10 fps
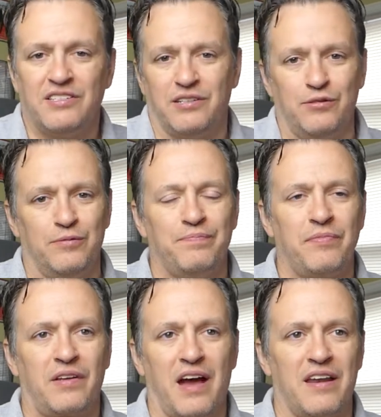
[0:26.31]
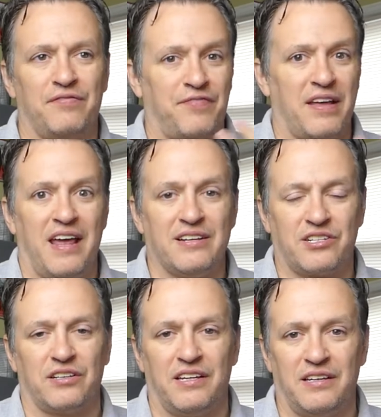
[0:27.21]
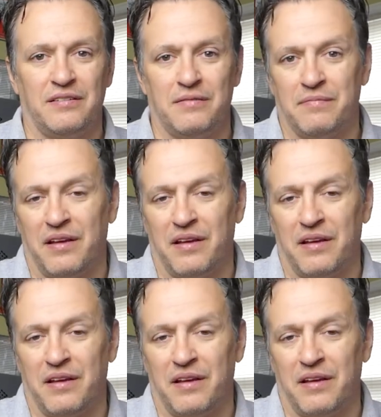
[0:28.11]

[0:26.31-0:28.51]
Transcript: to kind of financially